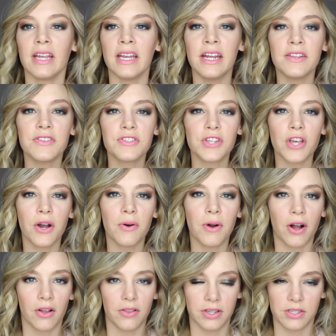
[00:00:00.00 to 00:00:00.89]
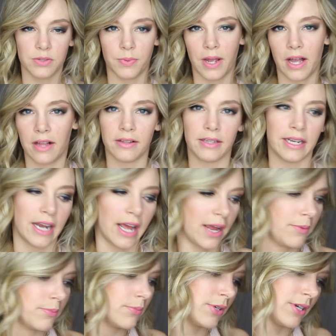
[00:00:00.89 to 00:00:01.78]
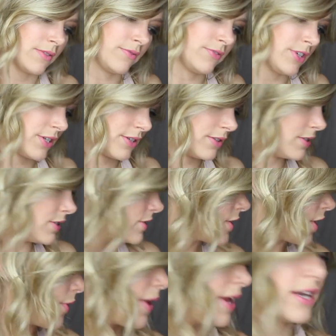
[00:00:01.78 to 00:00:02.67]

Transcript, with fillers: And so all is well, and I would have just, you know,